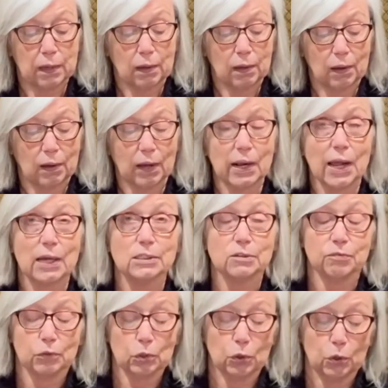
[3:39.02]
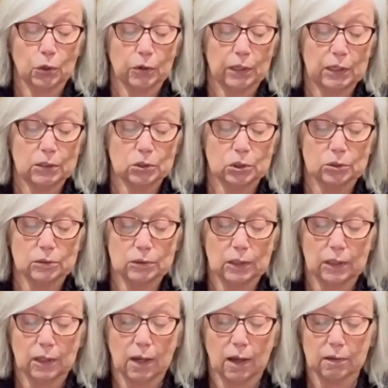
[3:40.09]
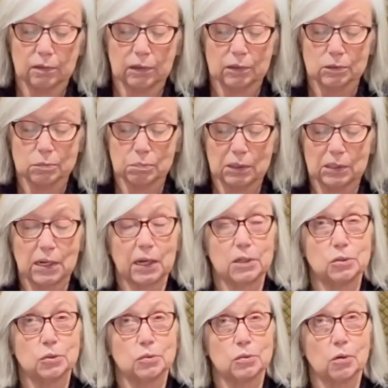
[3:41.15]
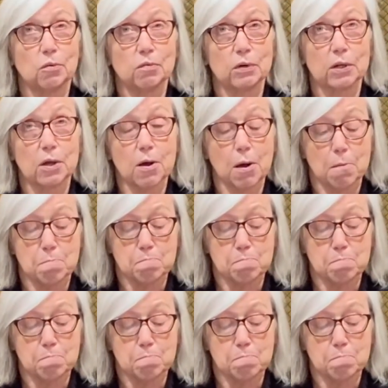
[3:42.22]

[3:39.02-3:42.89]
I ask for courage, and God gives me danger to overcome.